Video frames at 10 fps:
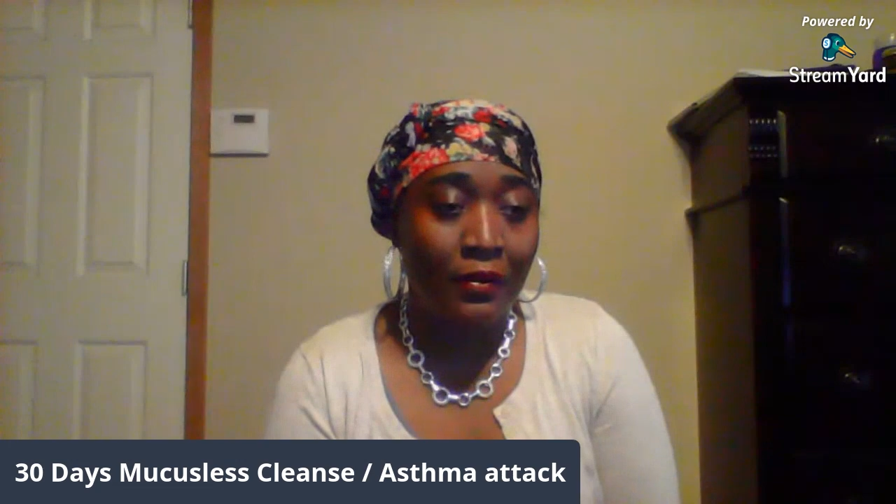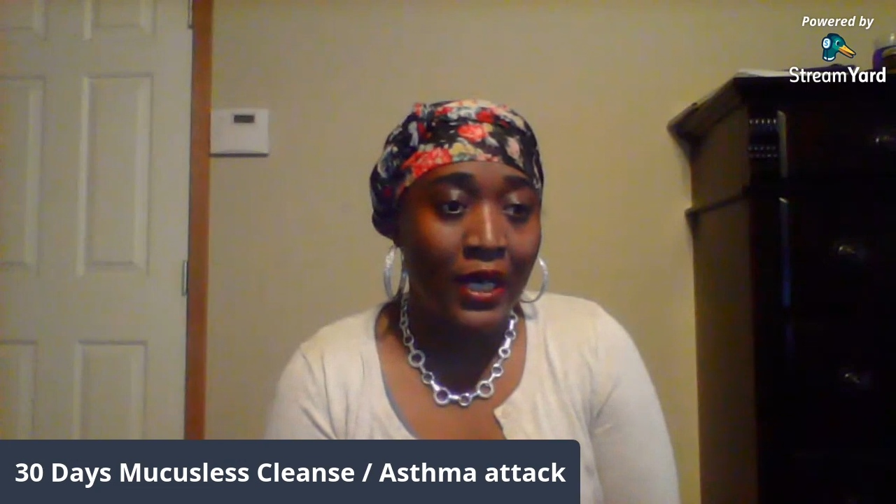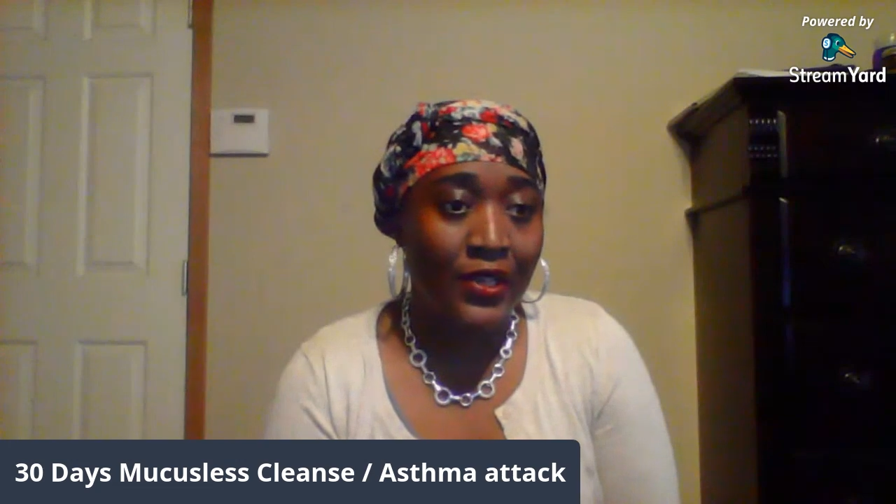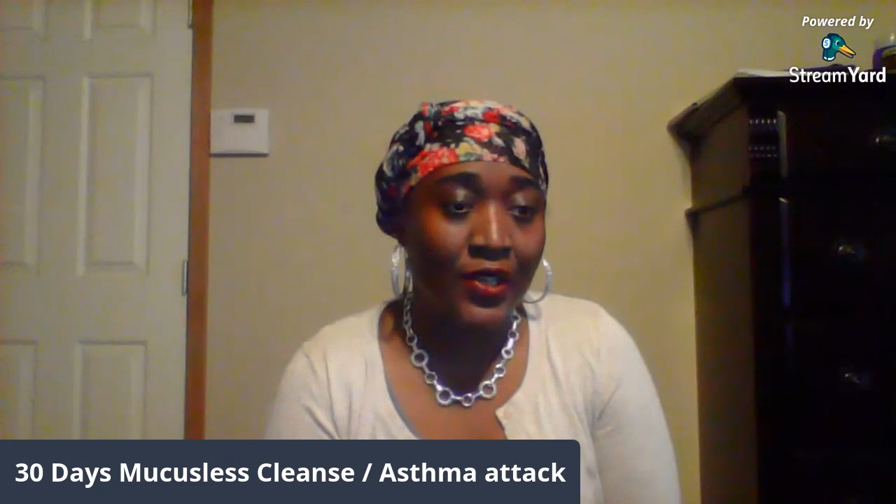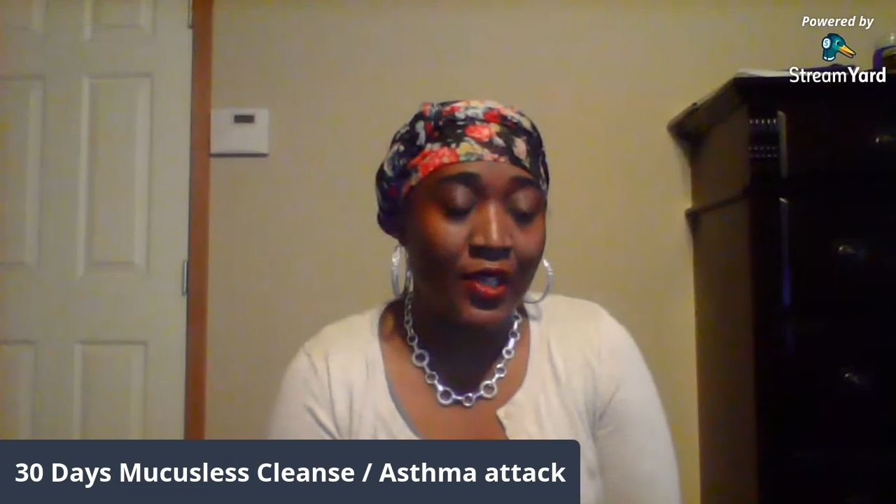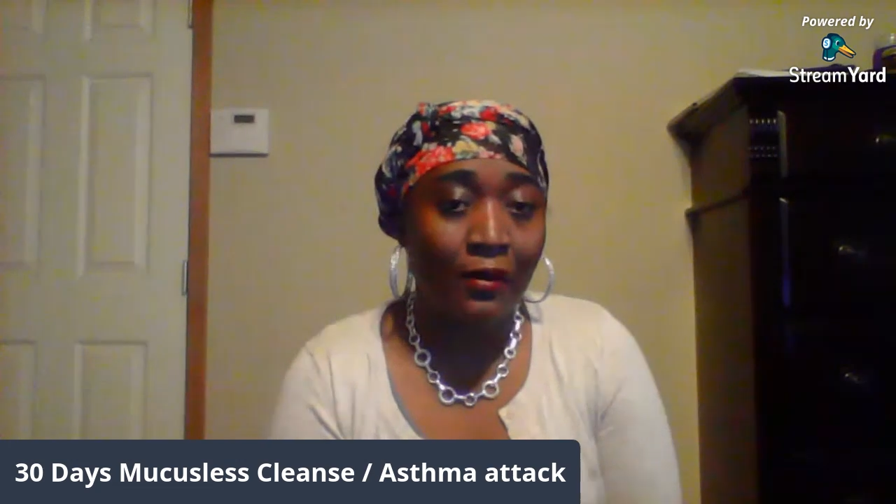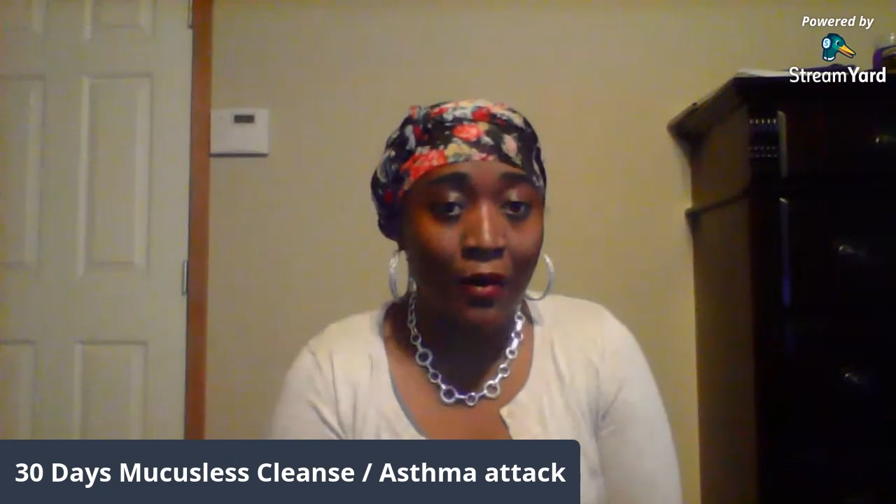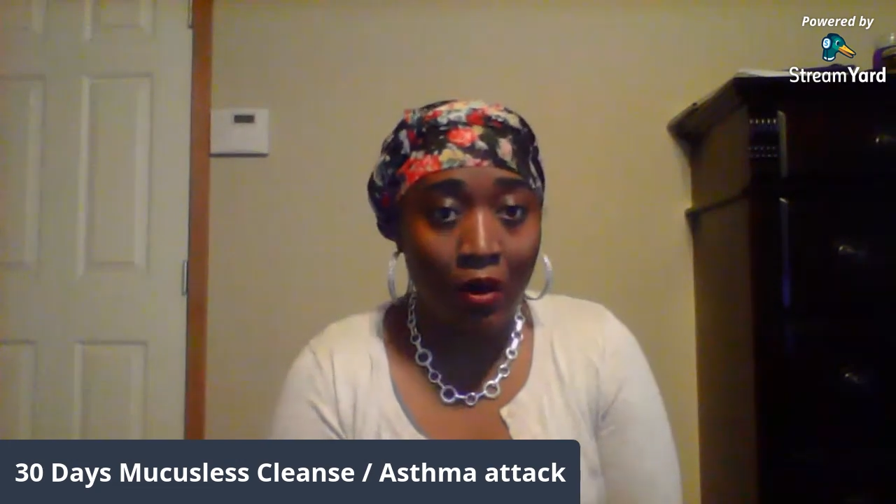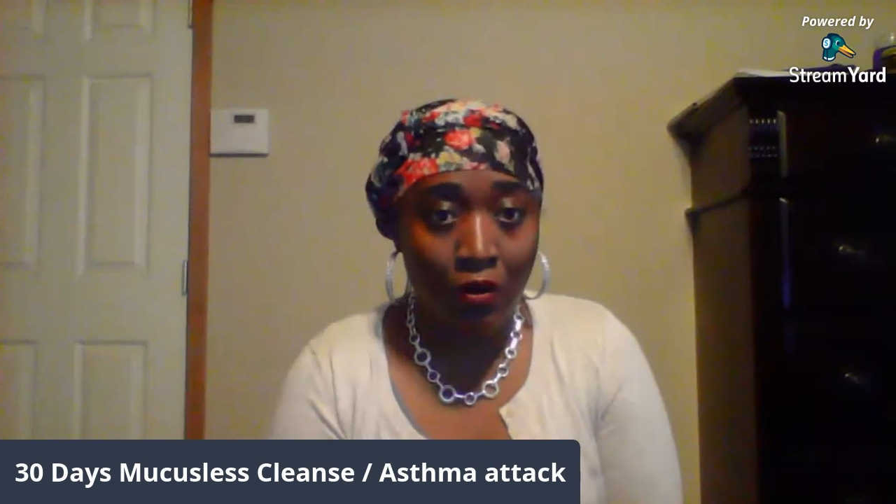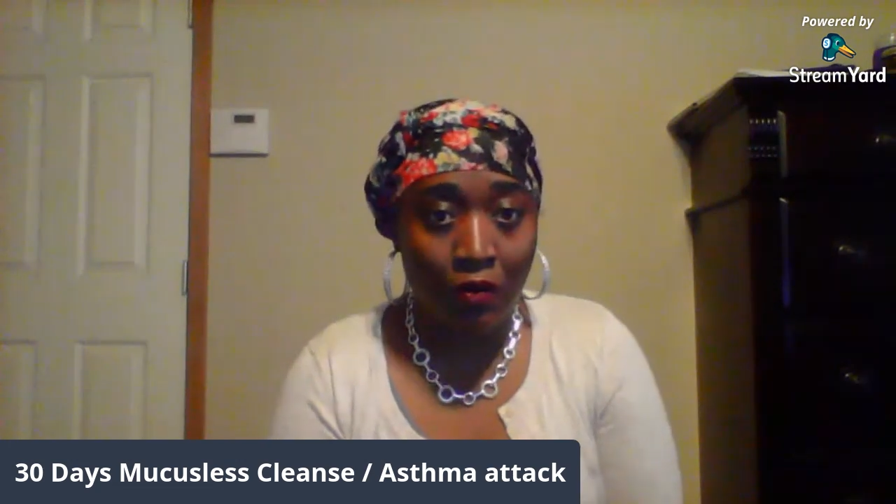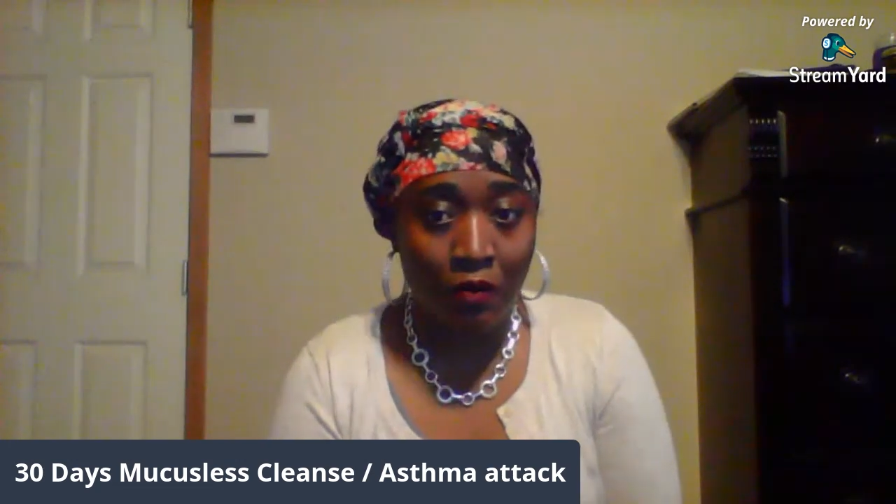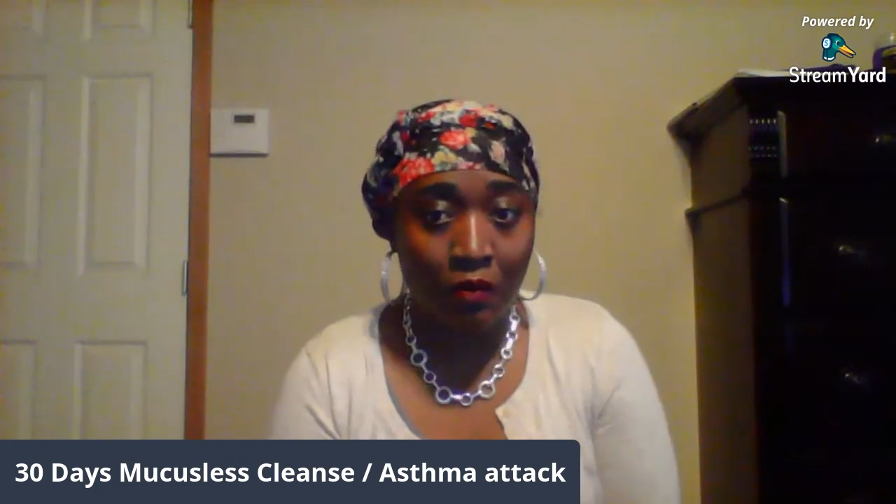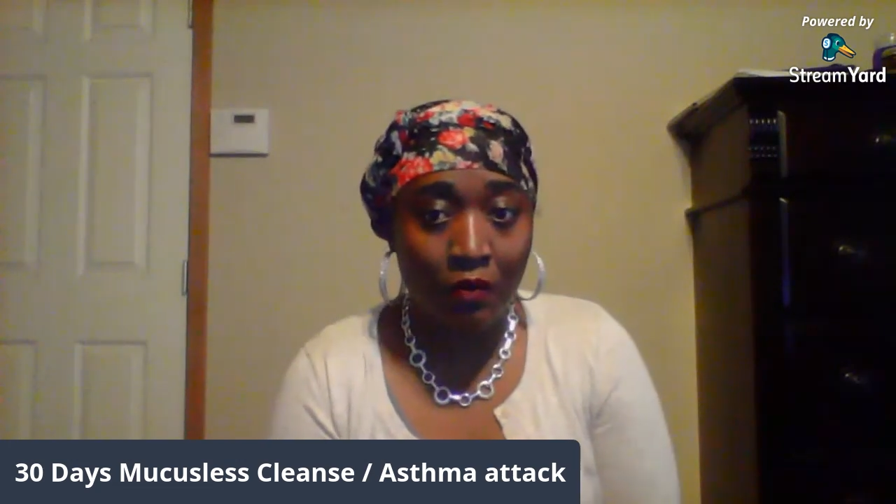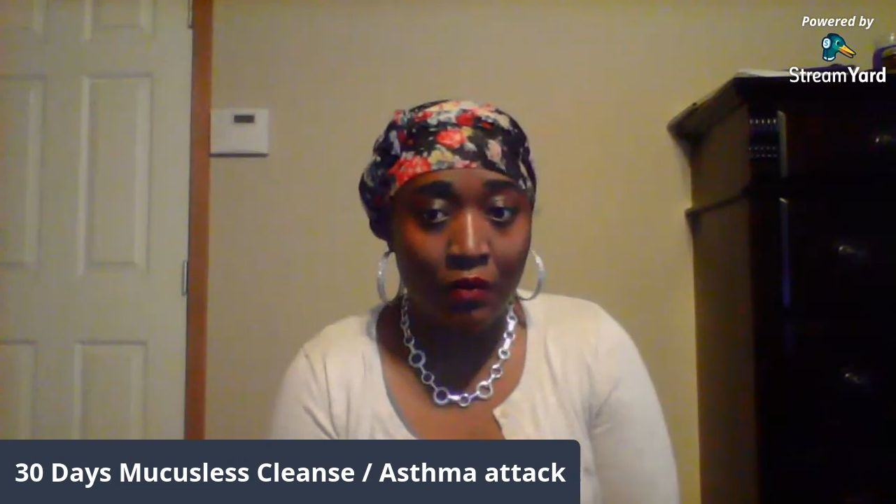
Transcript: myself home,